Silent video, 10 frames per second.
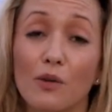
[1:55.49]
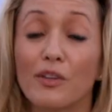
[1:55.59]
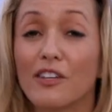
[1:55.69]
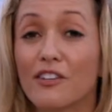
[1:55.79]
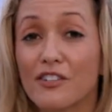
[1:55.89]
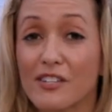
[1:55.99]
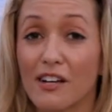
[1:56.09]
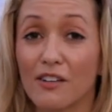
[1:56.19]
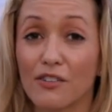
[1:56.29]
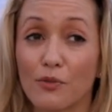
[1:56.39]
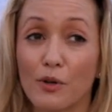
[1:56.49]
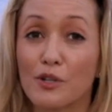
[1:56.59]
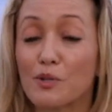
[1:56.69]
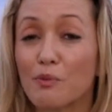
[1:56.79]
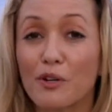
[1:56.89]
within yourself, where you
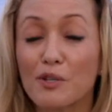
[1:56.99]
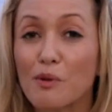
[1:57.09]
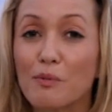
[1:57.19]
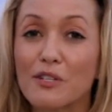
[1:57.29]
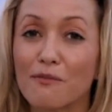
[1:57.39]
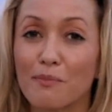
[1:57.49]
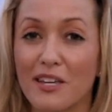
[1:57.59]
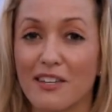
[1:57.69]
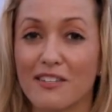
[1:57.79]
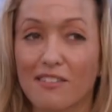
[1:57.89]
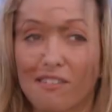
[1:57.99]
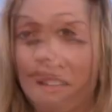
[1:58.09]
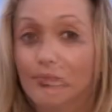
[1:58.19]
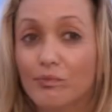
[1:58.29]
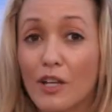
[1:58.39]
experience moments of peace.
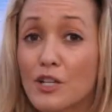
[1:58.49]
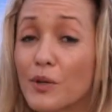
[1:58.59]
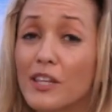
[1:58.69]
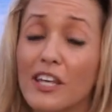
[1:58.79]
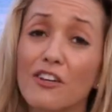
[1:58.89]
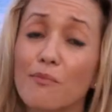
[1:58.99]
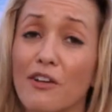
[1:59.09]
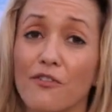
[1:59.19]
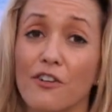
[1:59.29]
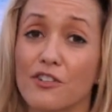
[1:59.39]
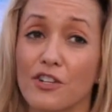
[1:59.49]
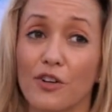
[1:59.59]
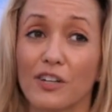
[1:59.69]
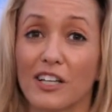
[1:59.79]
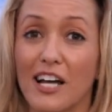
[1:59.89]
So at the end of my first
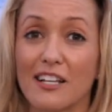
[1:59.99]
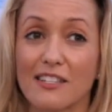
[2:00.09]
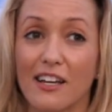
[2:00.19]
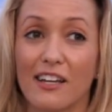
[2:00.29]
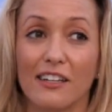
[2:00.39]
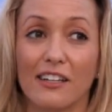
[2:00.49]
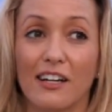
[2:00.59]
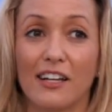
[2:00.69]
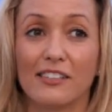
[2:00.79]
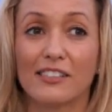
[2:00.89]
yoga class, I